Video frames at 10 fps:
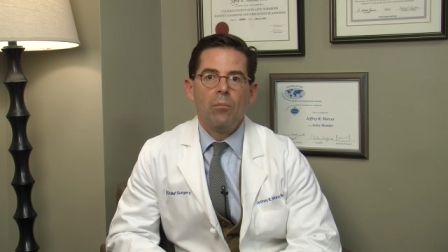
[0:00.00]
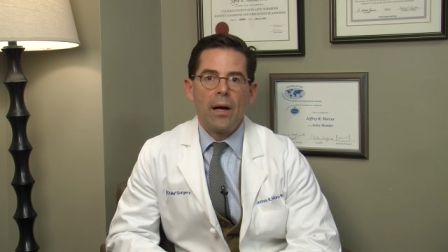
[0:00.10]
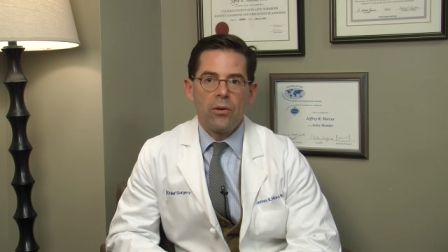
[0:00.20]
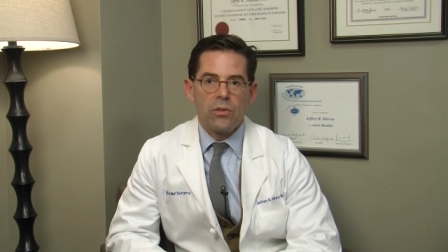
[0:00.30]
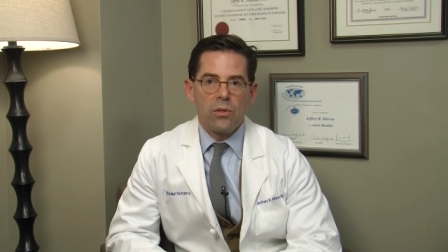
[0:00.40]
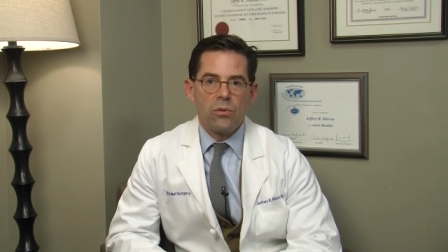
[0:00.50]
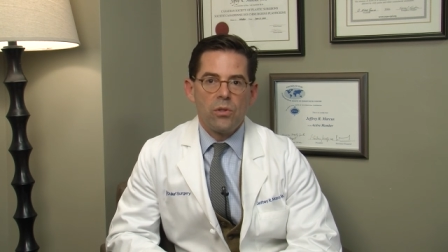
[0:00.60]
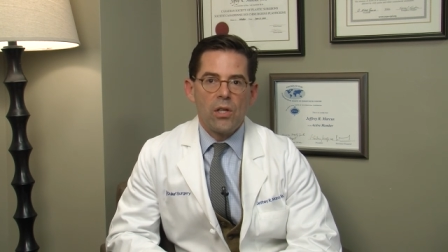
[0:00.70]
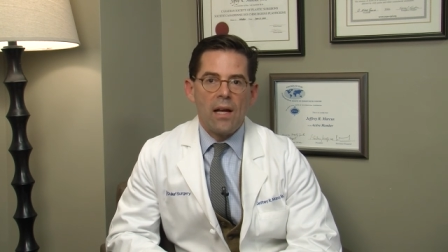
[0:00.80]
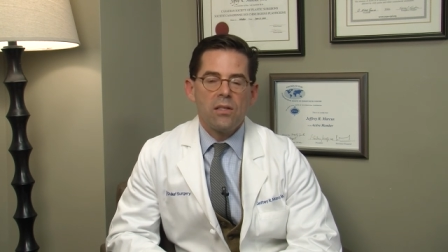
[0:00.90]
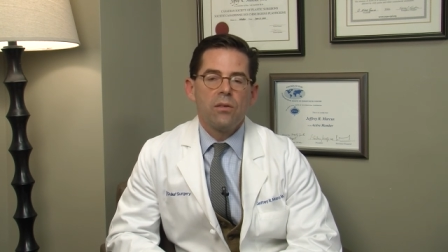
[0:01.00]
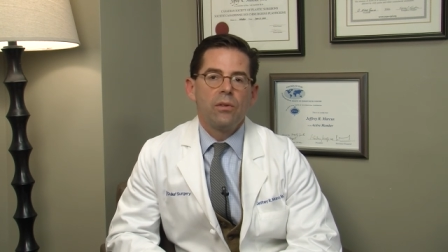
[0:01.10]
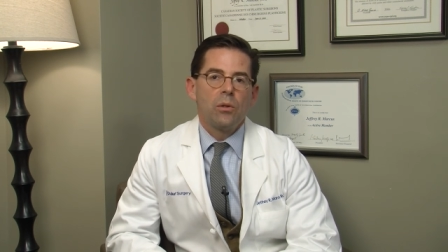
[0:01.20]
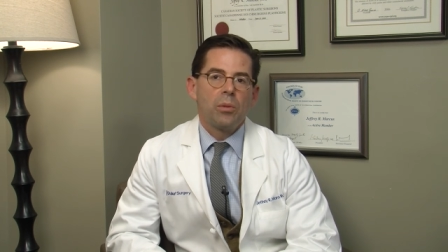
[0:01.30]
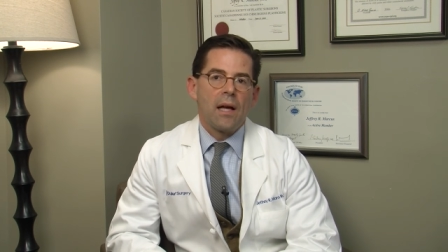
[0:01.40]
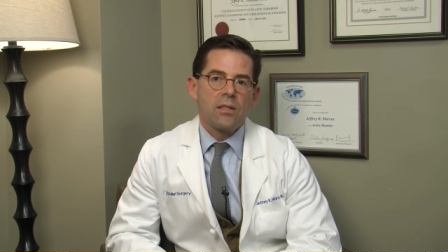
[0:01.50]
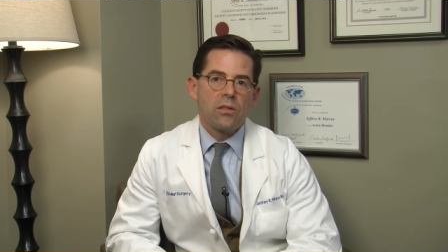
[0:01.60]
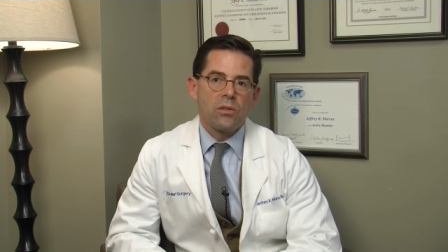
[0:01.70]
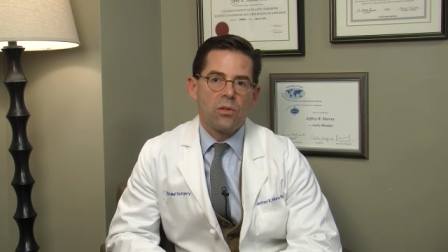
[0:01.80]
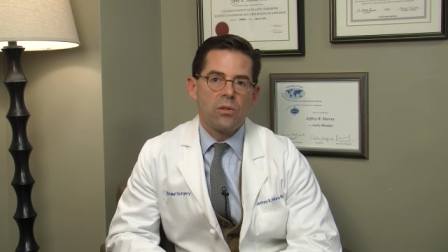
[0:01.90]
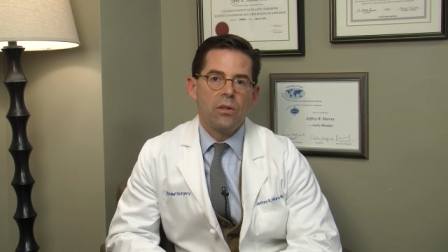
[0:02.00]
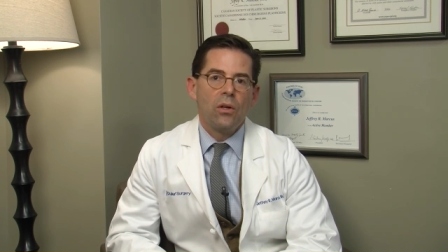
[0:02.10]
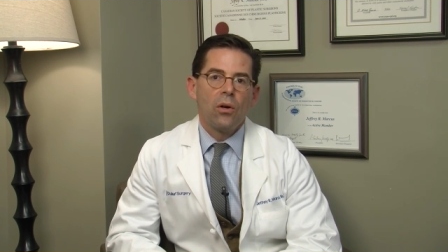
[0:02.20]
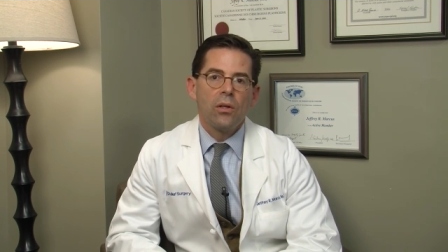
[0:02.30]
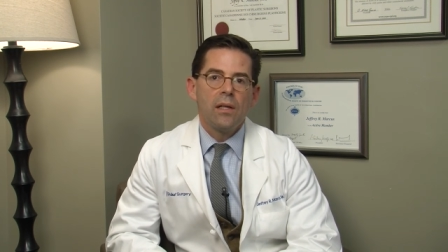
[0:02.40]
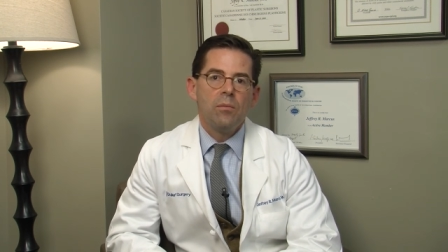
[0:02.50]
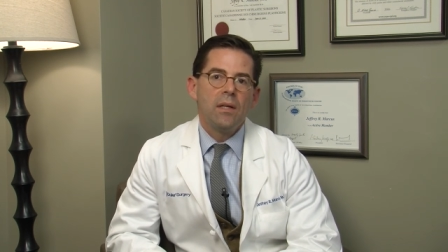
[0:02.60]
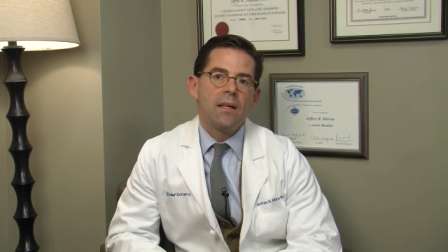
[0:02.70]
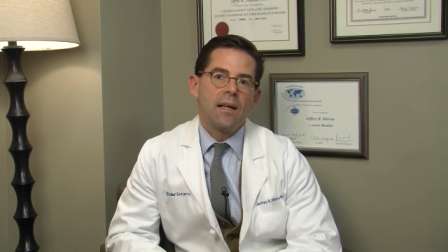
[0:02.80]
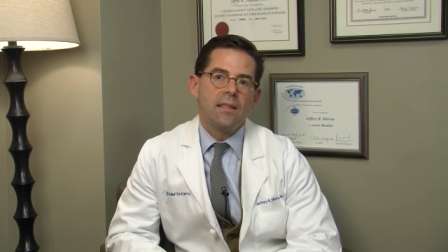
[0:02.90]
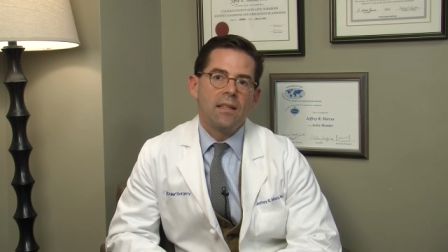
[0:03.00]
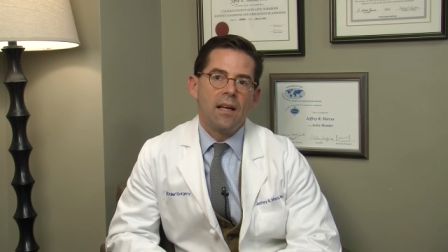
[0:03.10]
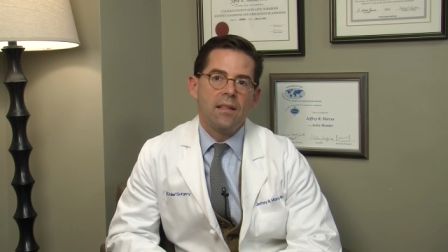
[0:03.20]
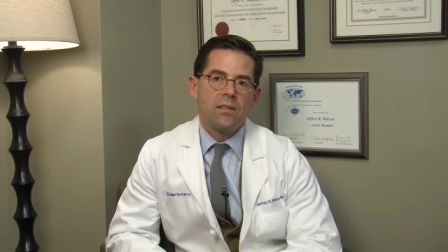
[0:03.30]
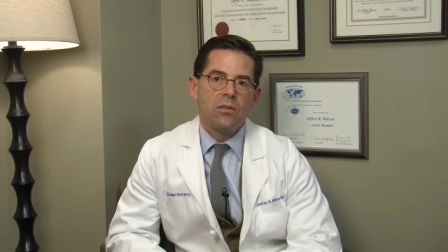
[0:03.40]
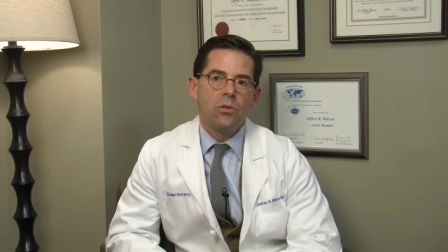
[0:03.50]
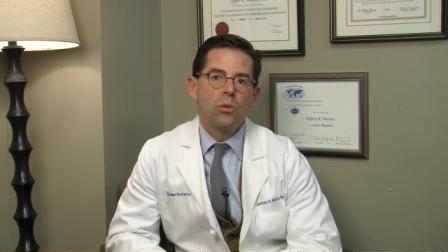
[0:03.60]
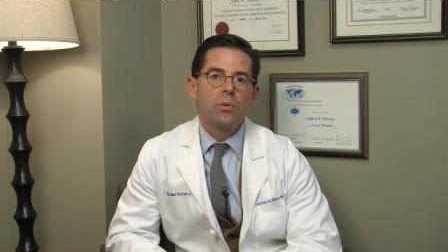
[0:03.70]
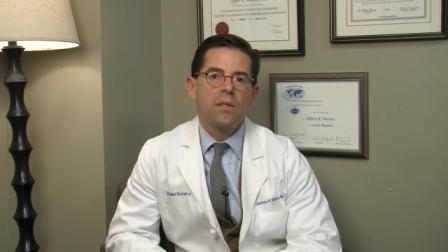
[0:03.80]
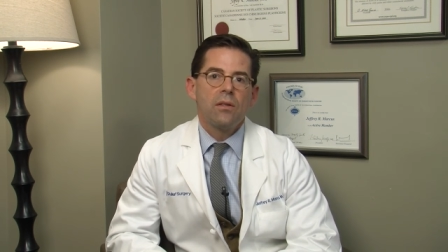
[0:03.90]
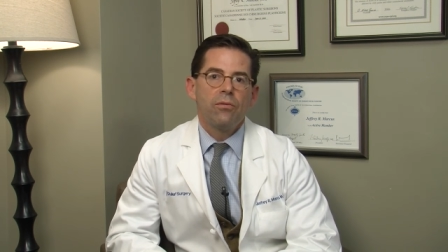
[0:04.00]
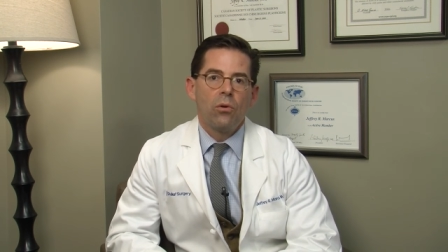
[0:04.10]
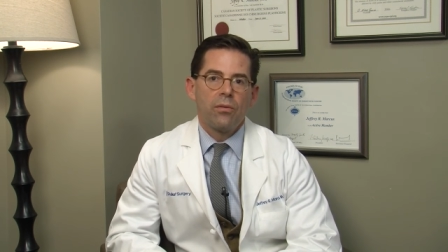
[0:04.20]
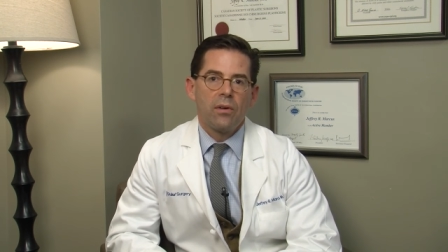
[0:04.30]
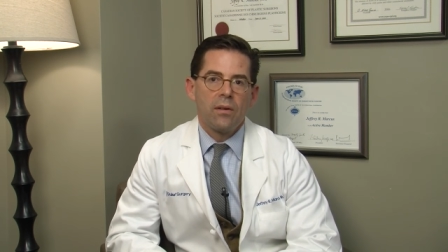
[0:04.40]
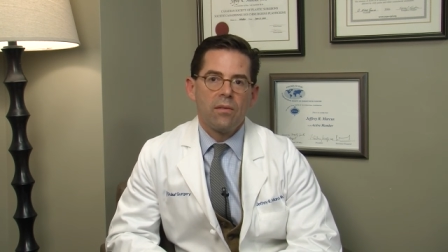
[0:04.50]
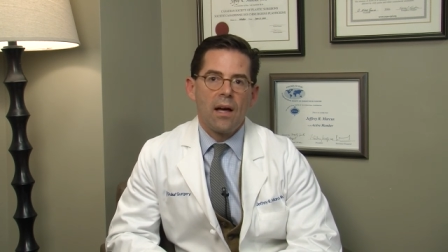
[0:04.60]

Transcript: Microsurgery changed the field of plastic surgery in the early and mid-1980s, and Duke was at the forefront of